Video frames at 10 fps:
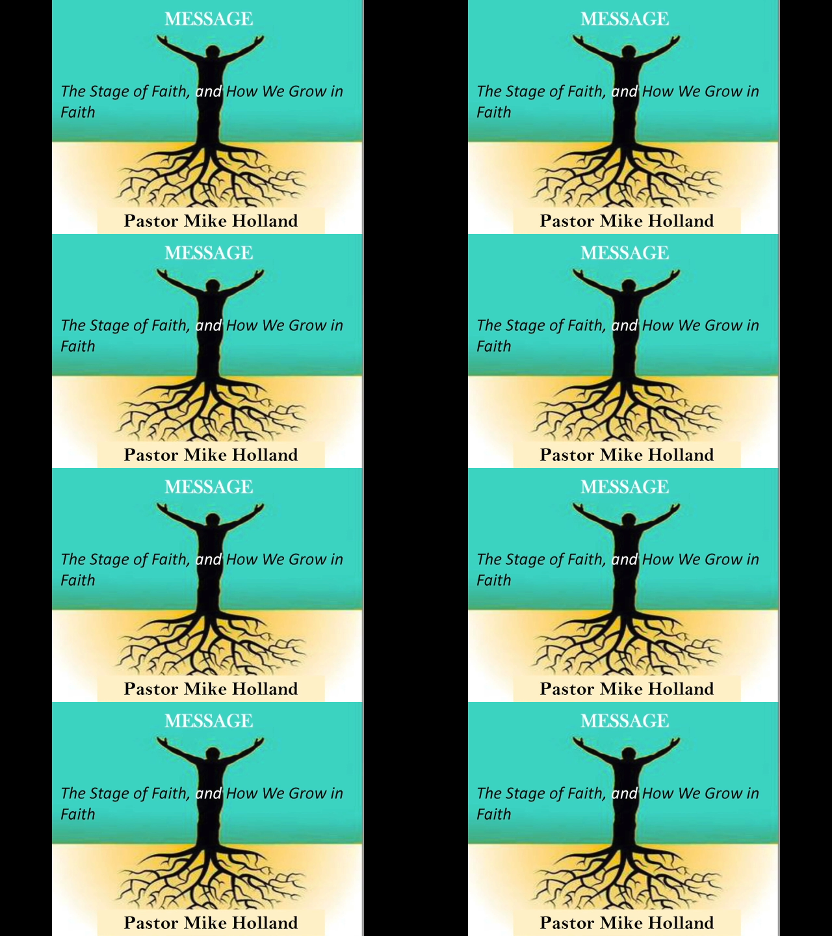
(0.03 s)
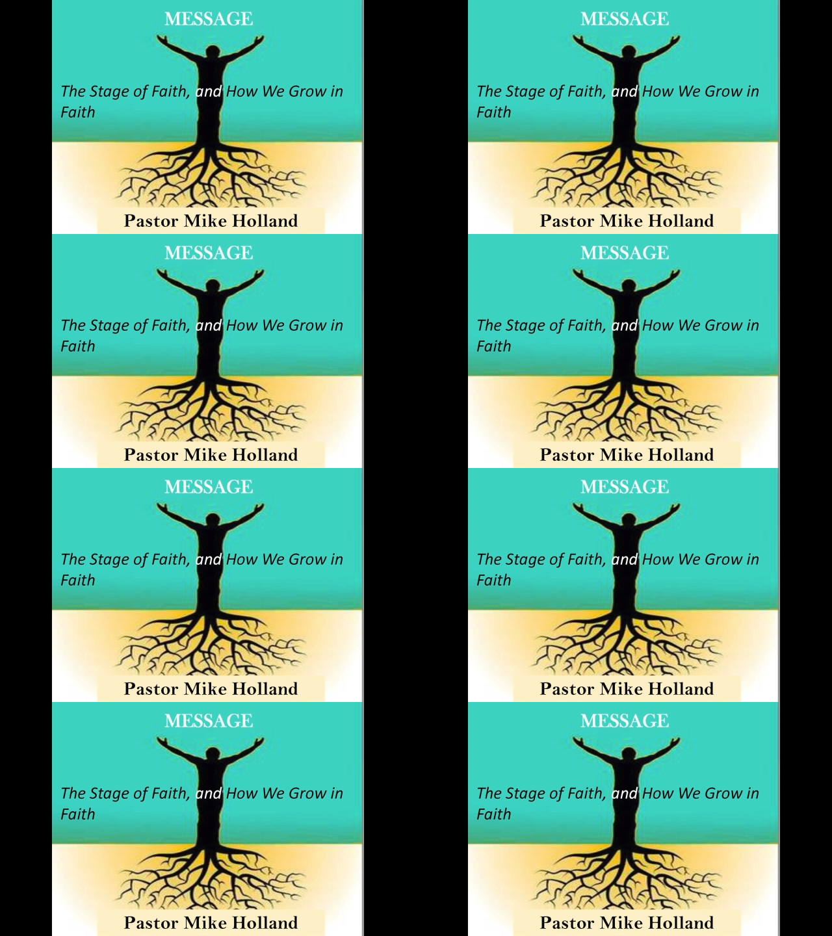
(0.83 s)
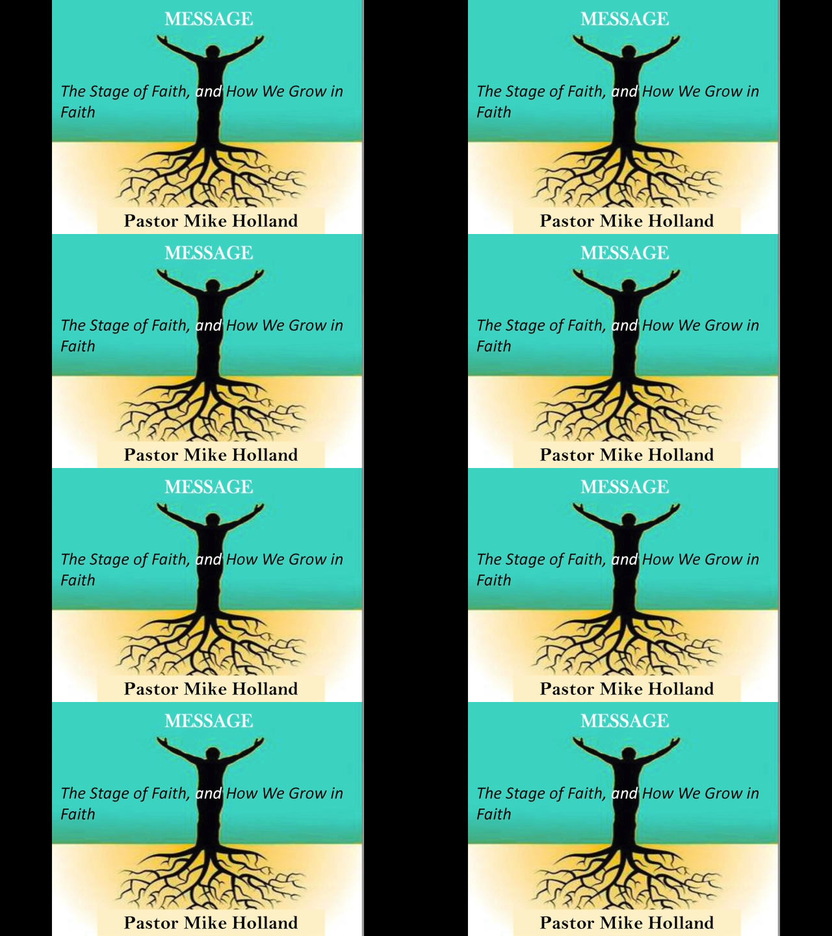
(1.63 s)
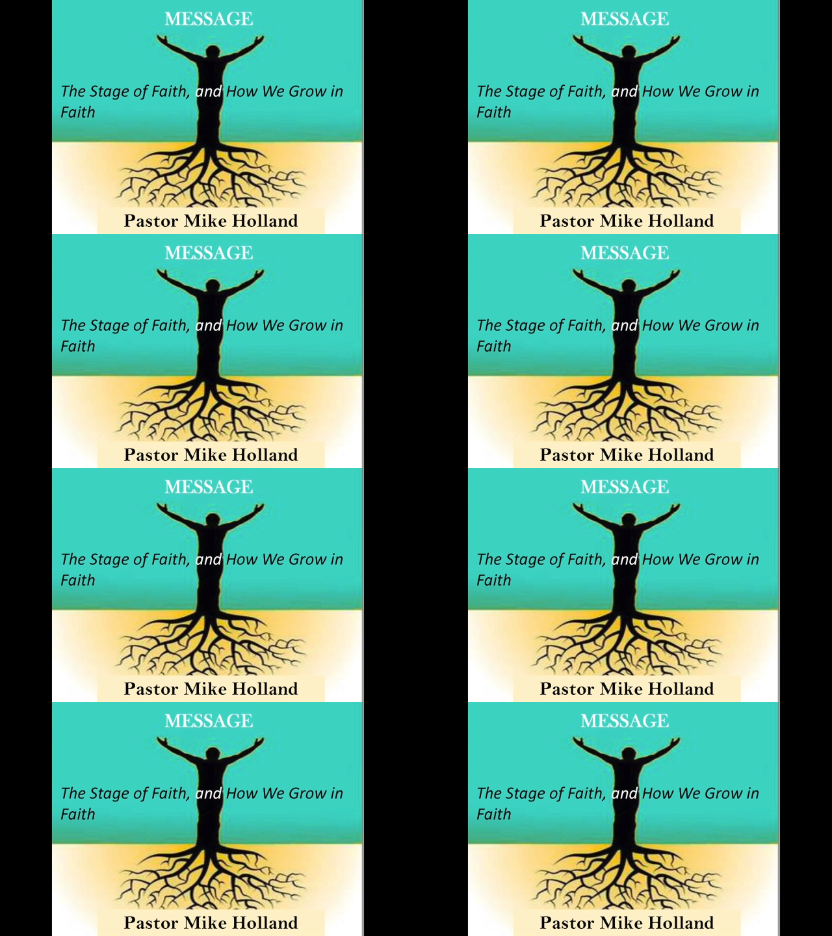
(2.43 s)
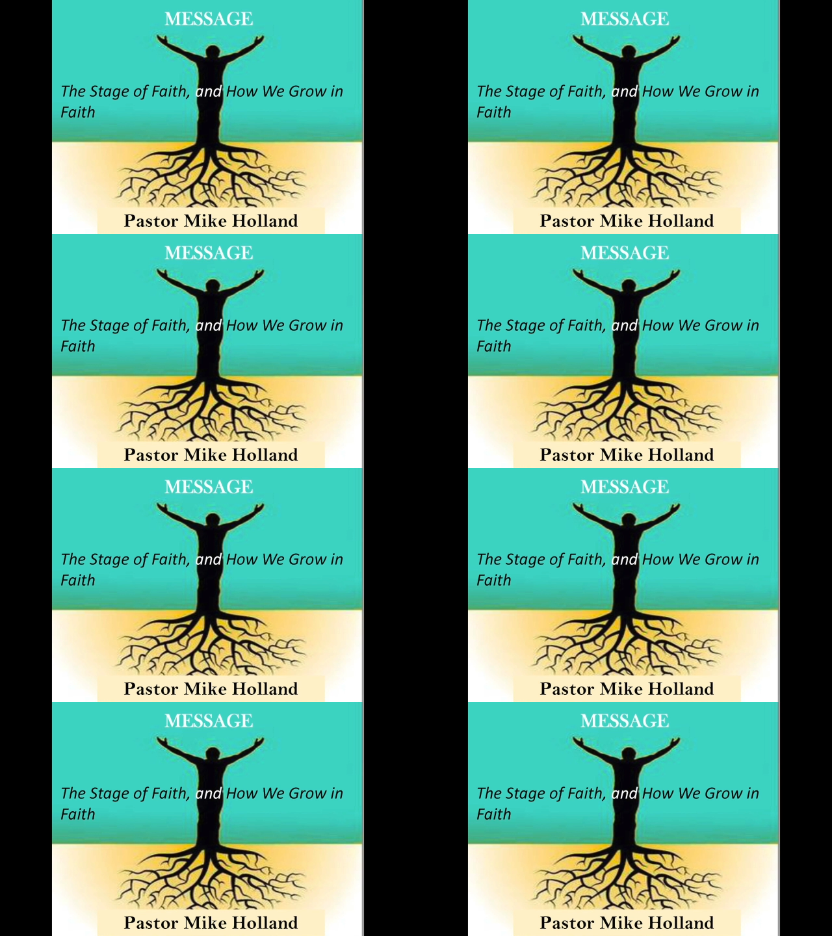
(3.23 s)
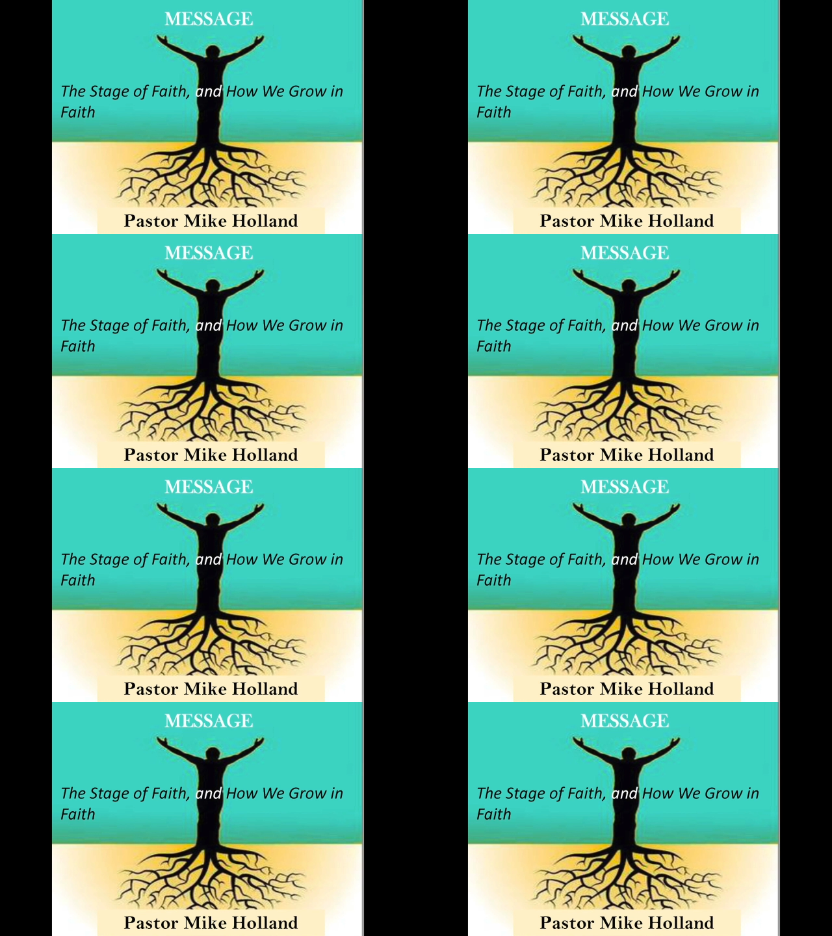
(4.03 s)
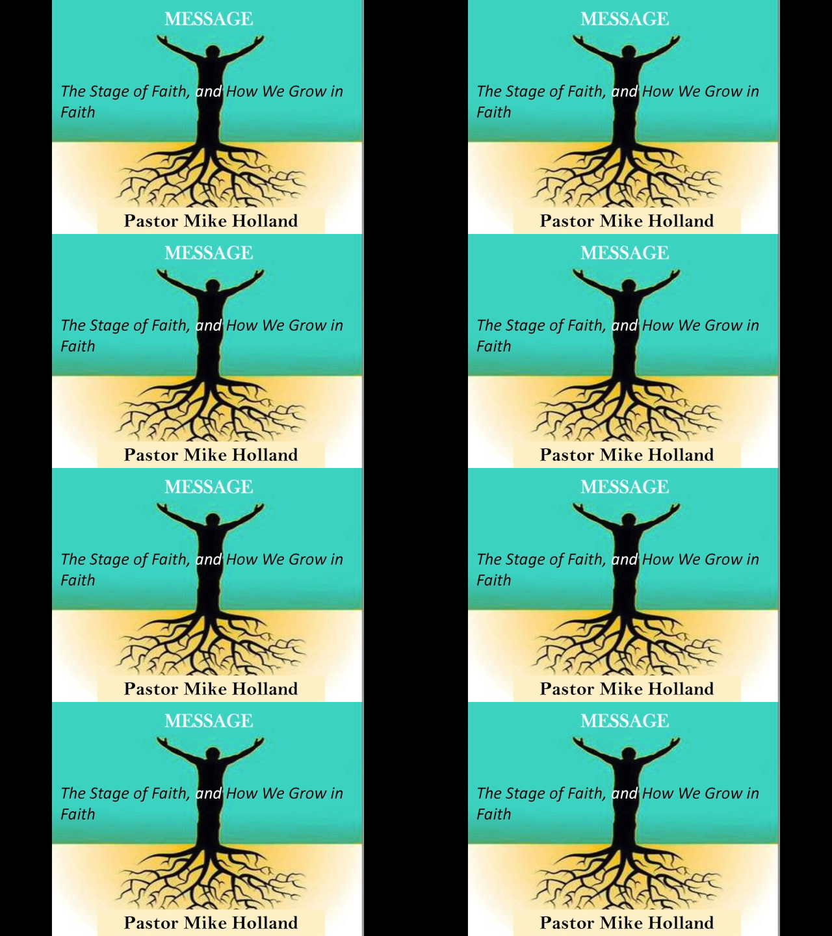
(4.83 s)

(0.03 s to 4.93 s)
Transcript: (no speaker visible)